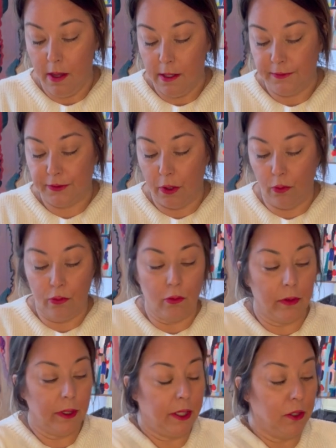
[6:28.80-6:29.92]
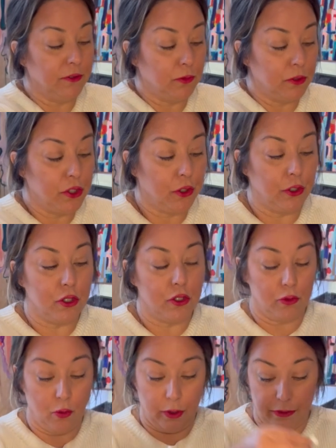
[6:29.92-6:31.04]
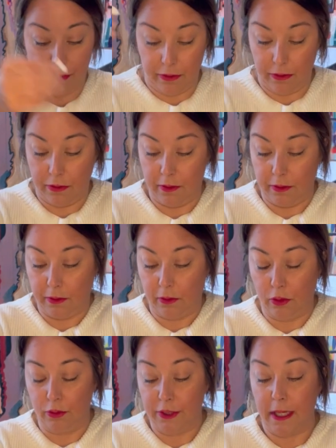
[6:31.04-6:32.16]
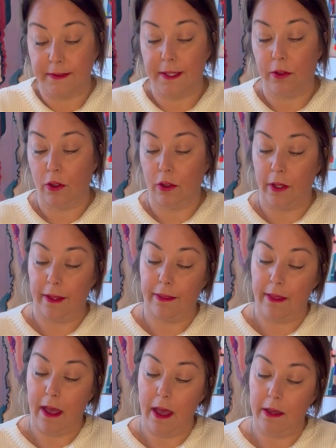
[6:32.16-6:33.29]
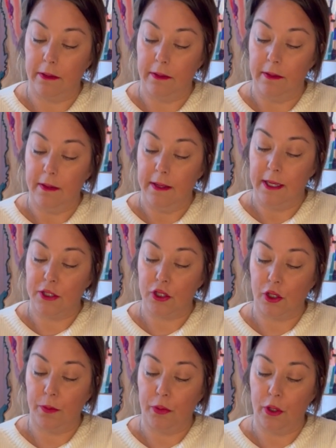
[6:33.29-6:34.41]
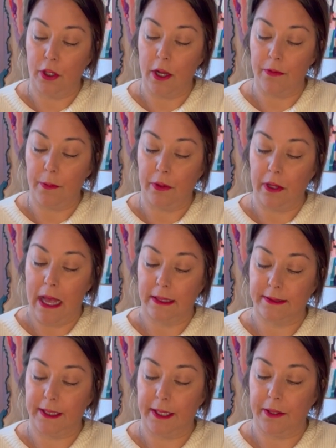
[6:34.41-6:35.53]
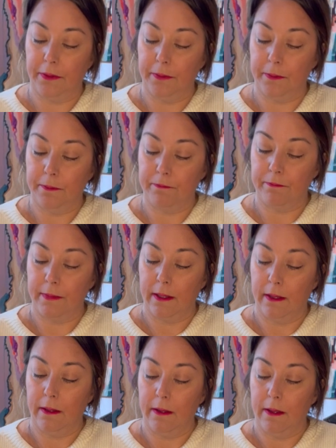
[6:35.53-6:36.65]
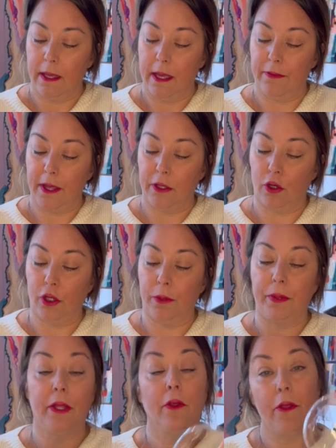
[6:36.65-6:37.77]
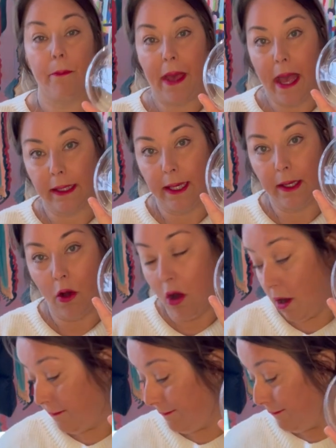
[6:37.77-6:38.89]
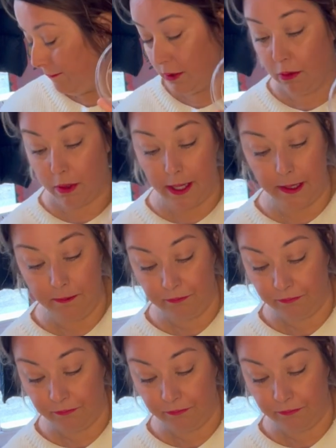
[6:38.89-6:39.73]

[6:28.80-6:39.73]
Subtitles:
So here's what you're going to do with the glue dots that look like that, is you're going to put it on the plastic and then you're going to peel the backing off, okay?